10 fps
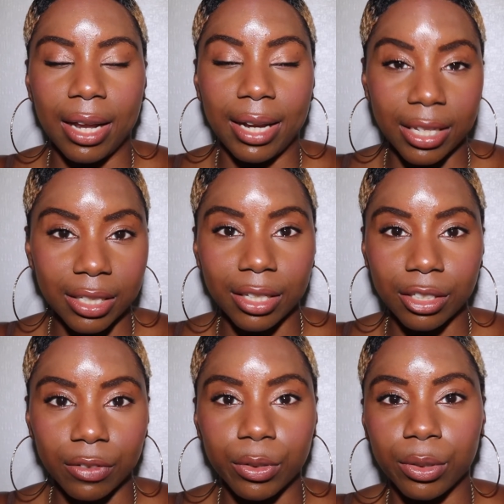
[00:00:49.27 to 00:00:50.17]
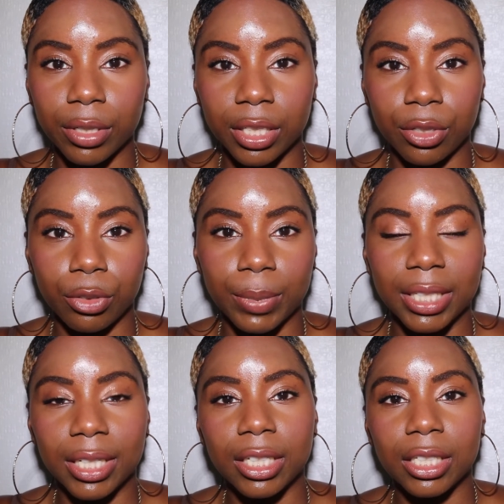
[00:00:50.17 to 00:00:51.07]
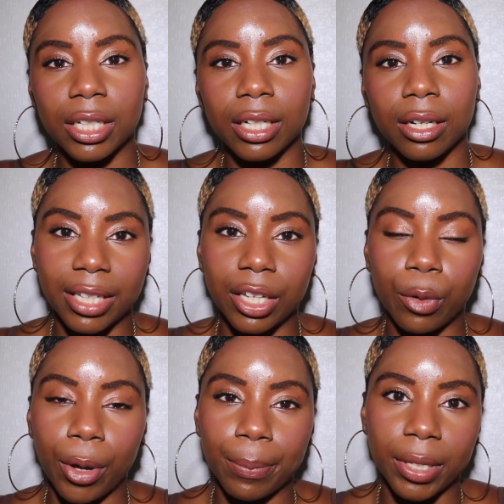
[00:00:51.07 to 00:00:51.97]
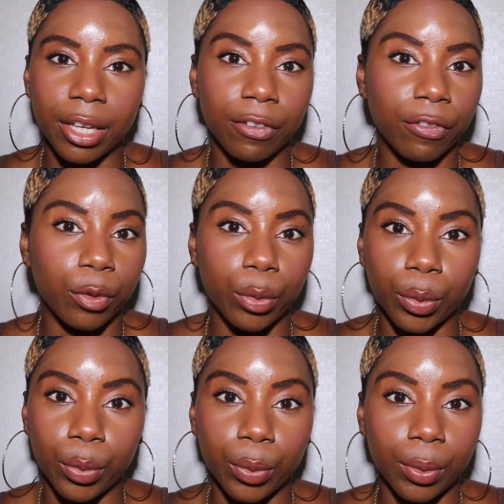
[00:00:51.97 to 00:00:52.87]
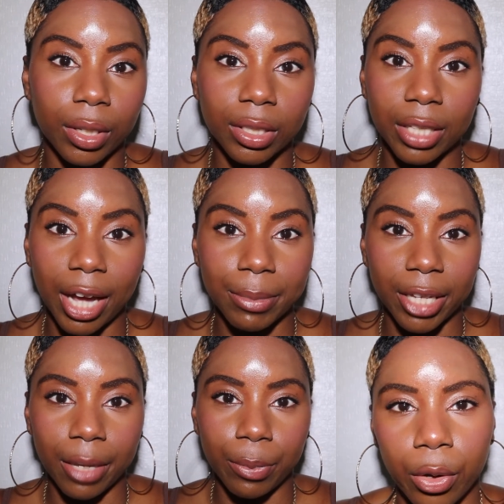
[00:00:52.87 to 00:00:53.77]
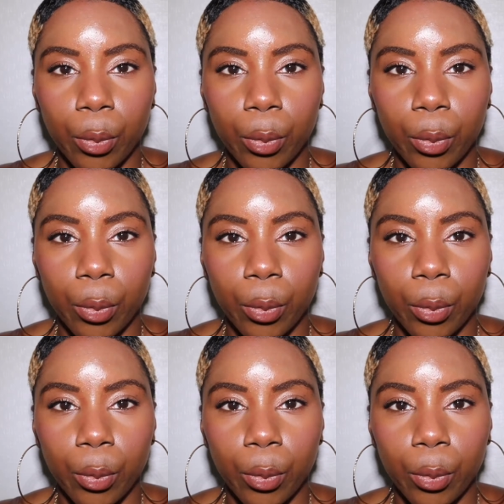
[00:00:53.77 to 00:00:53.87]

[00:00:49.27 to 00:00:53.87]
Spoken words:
lessons, of course, that you'll be teaching, that it won't be a full timetable.